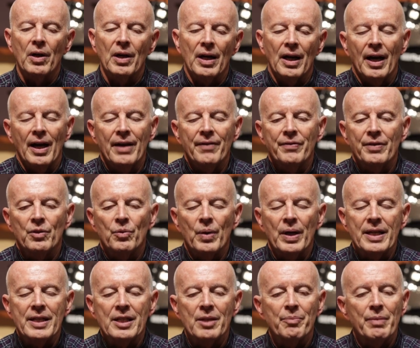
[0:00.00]
our life in
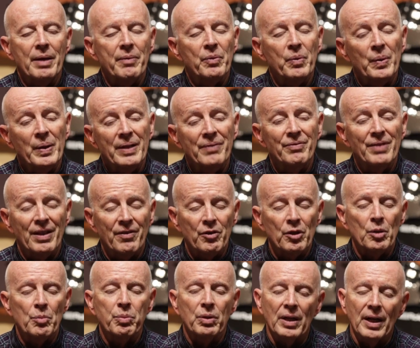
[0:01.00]
ways that maybe we had
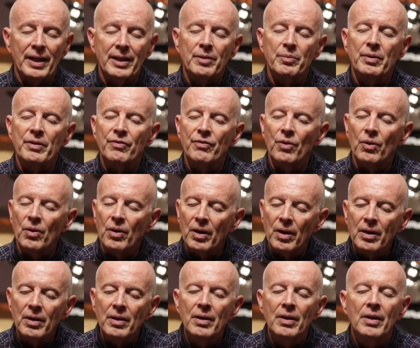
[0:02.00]
never applied it
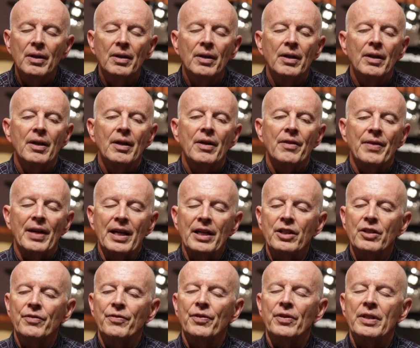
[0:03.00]
before.
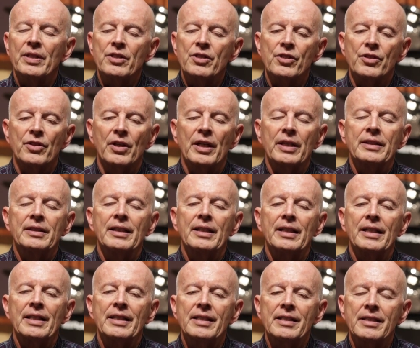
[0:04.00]
Thank you for
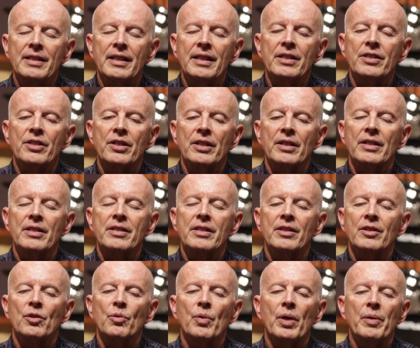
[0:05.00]
instructing and teaching us
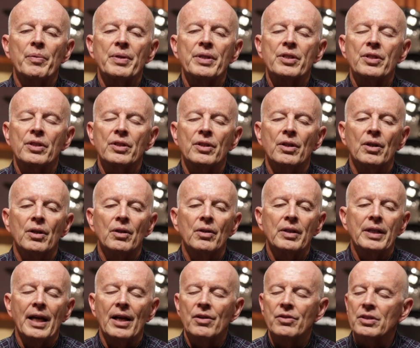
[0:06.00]
in the way we should
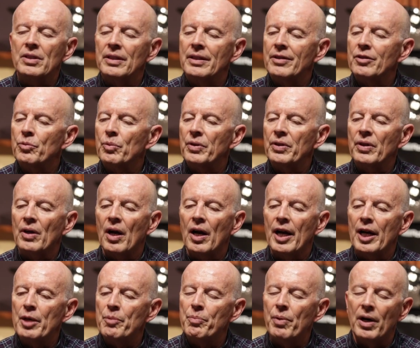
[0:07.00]
go, counseling us with your
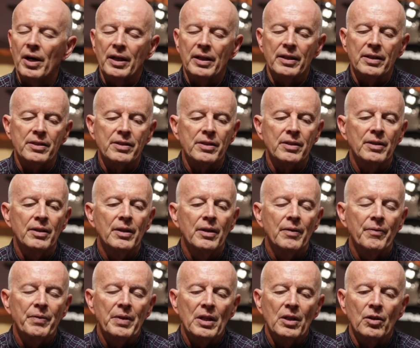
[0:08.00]
eye upon us.
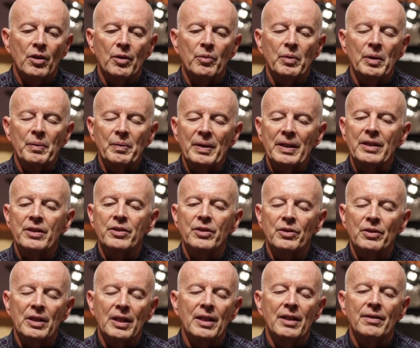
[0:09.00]
Lord, we really
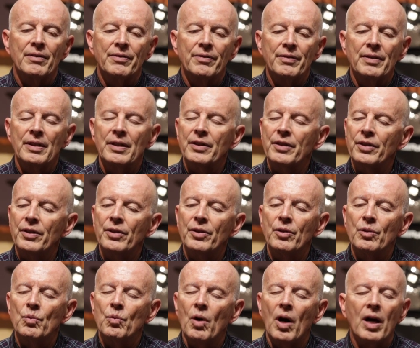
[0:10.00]
do love uh,
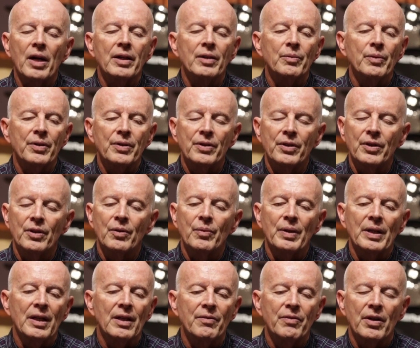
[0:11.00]
you, walking with you, and
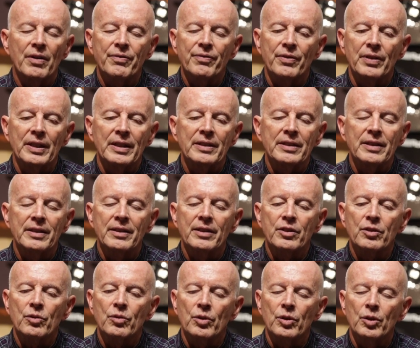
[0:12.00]
we love our friends in
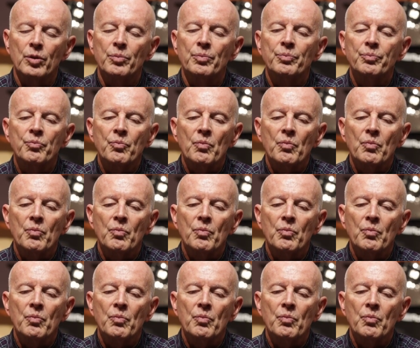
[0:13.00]
this group.